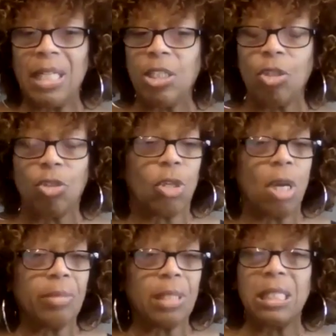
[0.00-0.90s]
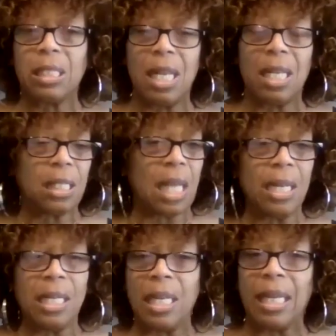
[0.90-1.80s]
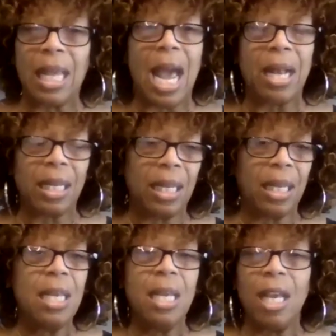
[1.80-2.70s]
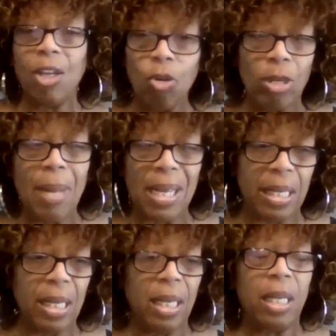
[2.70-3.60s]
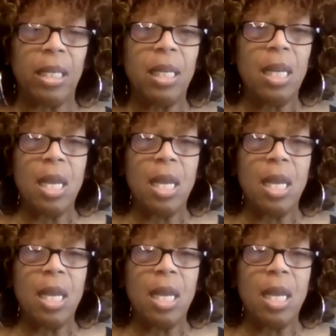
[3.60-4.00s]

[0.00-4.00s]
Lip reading: I need to come to these classes. I need to get out of here and go get my kid